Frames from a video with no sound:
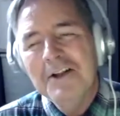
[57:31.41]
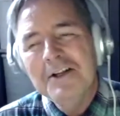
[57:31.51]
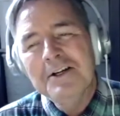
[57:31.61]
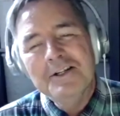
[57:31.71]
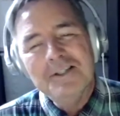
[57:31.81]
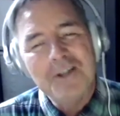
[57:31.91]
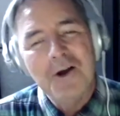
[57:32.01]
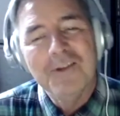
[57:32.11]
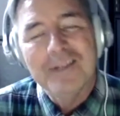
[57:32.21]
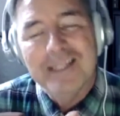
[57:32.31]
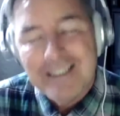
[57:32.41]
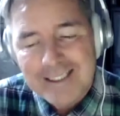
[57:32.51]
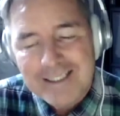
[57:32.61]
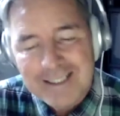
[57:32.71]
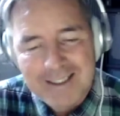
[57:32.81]
So this is
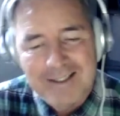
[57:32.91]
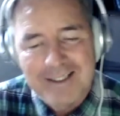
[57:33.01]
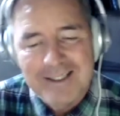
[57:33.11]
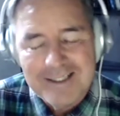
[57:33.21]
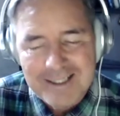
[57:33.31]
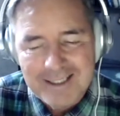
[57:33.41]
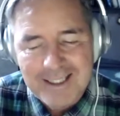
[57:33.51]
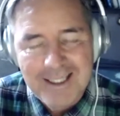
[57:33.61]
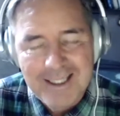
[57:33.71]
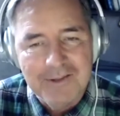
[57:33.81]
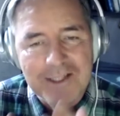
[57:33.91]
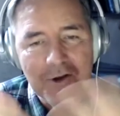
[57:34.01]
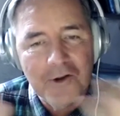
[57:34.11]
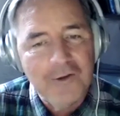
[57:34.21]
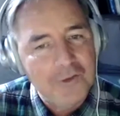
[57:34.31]
the key.
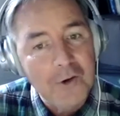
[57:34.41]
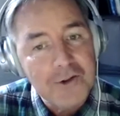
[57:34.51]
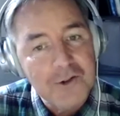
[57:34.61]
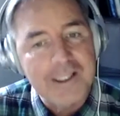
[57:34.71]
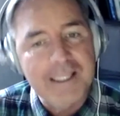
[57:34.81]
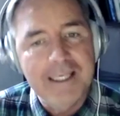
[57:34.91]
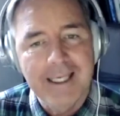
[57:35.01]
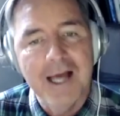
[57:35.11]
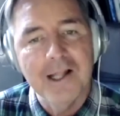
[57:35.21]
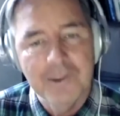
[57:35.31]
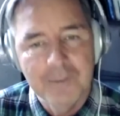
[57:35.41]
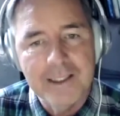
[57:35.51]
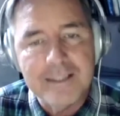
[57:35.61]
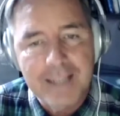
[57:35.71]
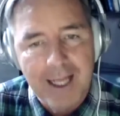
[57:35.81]
Those are the key elements to
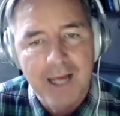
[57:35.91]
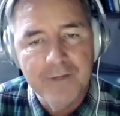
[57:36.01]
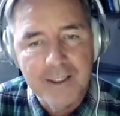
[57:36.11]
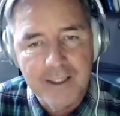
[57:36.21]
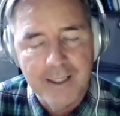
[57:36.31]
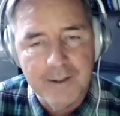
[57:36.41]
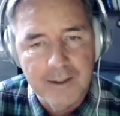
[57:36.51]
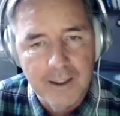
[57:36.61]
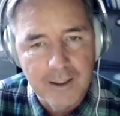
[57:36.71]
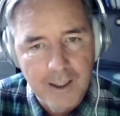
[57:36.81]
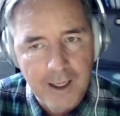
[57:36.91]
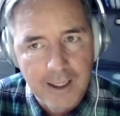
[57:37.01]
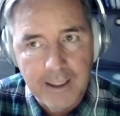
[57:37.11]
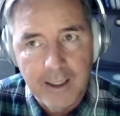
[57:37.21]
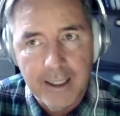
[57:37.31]
having
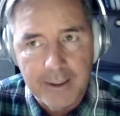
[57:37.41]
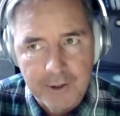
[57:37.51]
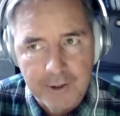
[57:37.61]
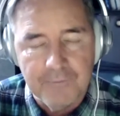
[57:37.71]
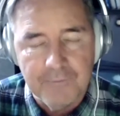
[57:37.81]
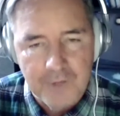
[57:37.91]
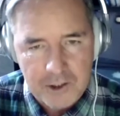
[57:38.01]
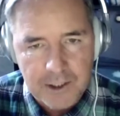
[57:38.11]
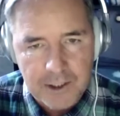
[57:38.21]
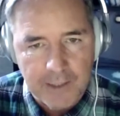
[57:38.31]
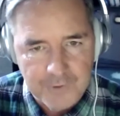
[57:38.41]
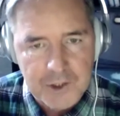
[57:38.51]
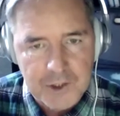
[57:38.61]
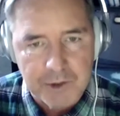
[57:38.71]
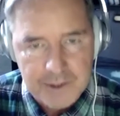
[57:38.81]
a good functioning virtual
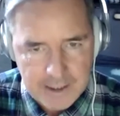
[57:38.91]
team.